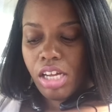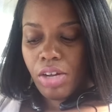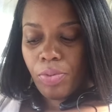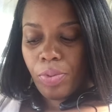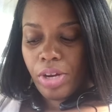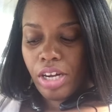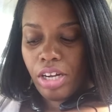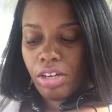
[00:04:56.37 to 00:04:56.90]

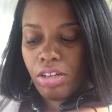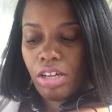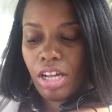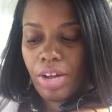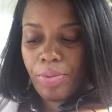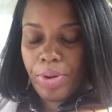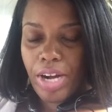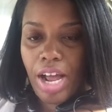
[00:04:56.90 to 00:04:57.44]
Well,
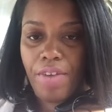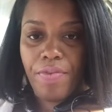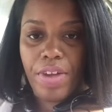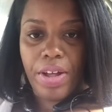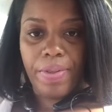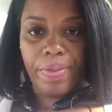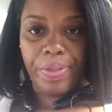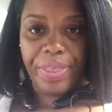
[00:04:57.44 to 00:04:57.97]
when I
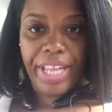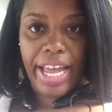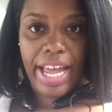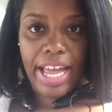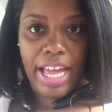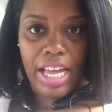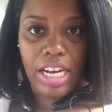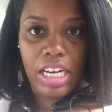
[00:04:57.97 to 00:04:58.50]
found
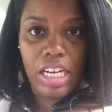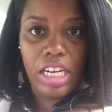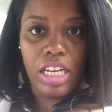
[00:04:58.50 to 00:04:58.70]
that,